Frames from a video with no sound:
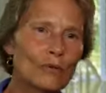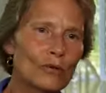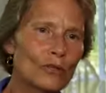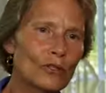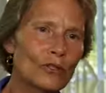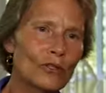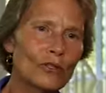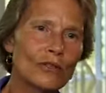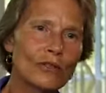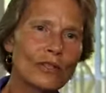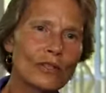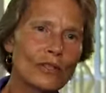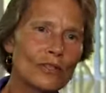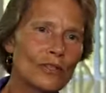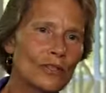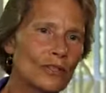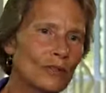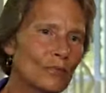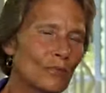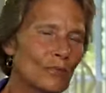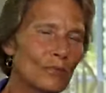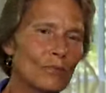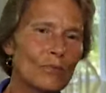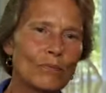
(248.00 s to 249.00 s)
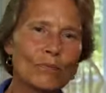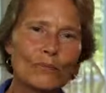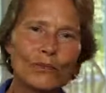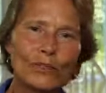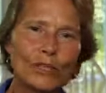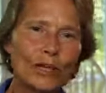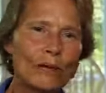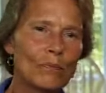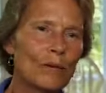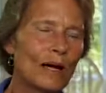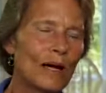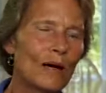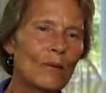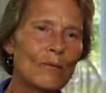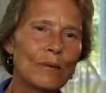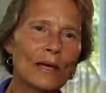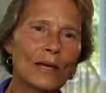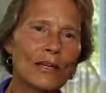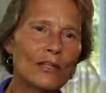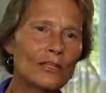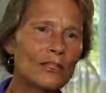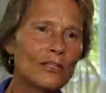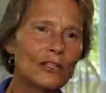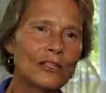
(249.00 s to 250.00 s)
person that's somehow
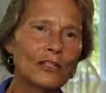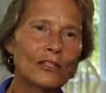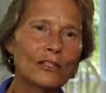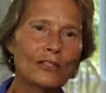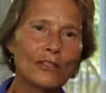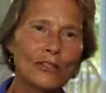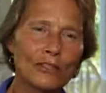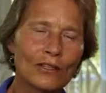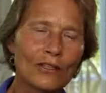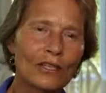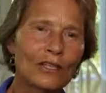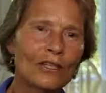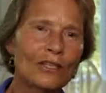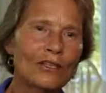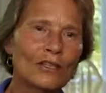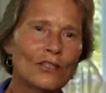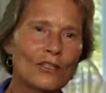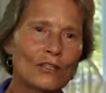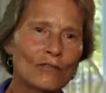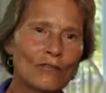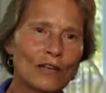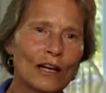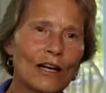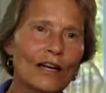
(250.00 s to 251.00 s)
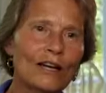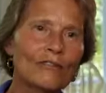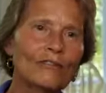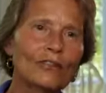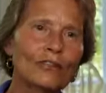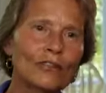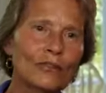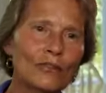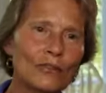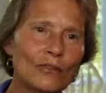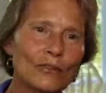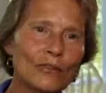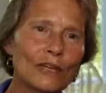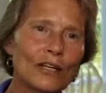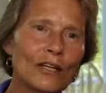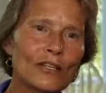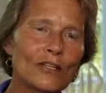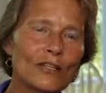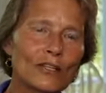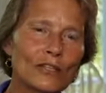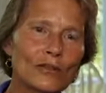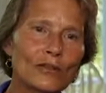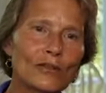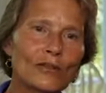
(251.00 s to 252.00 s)
managing to survive under Don't
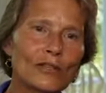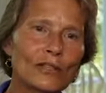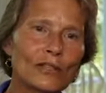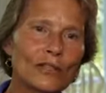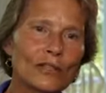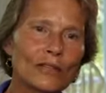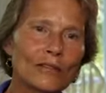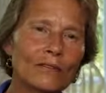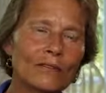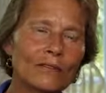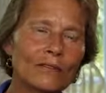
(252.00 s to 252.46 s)
Ask, Don't Tell.